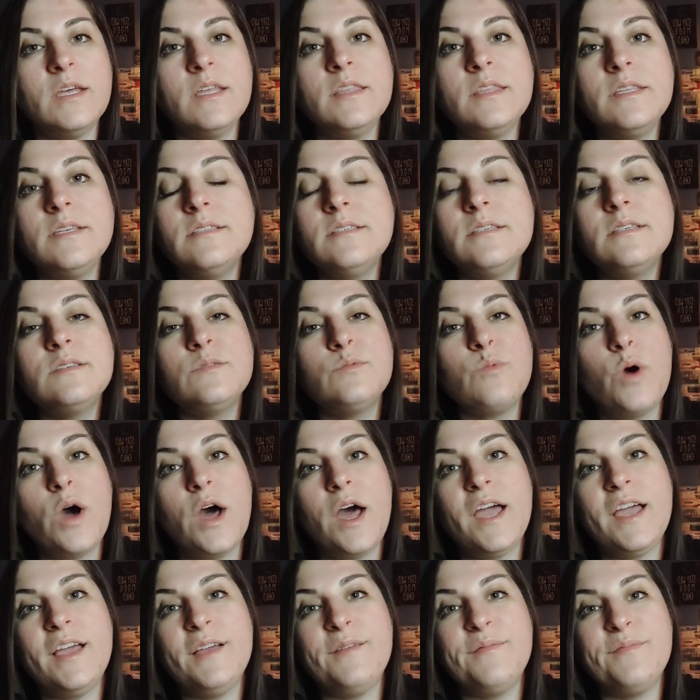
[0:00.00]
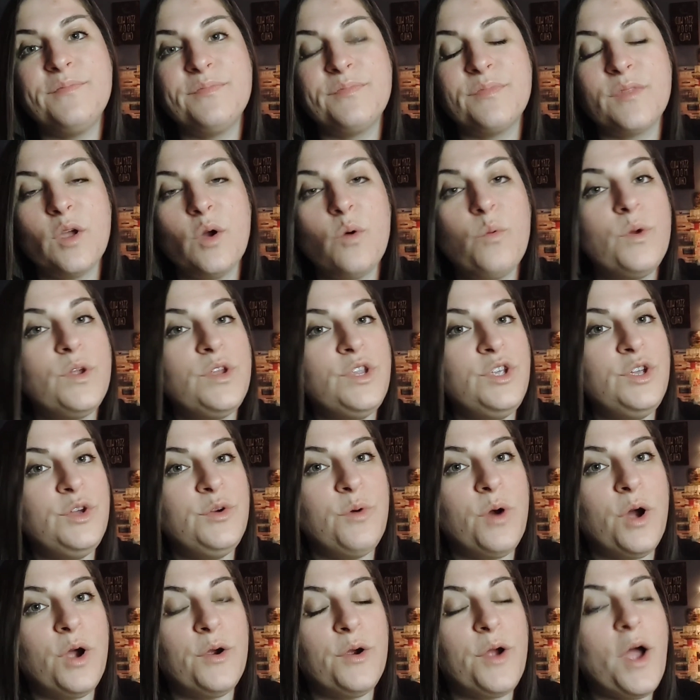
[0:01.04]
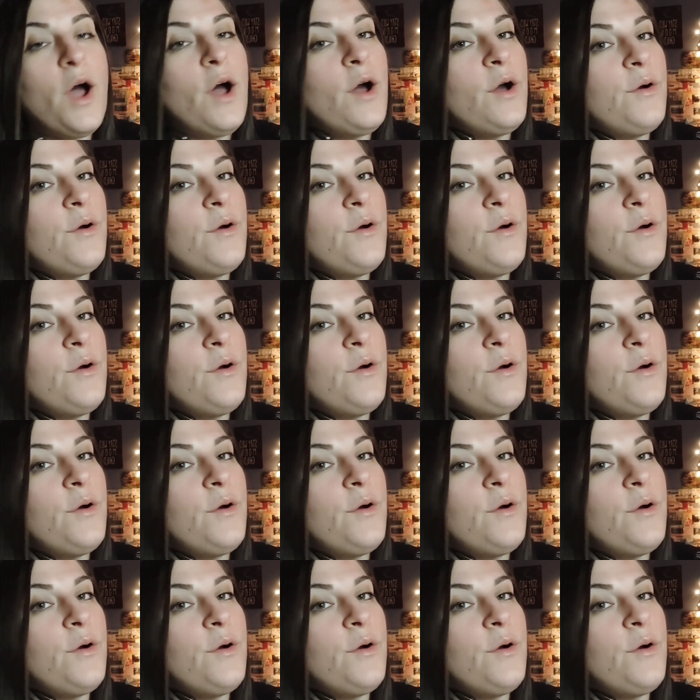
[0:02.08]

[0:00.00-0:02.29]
This is why when you are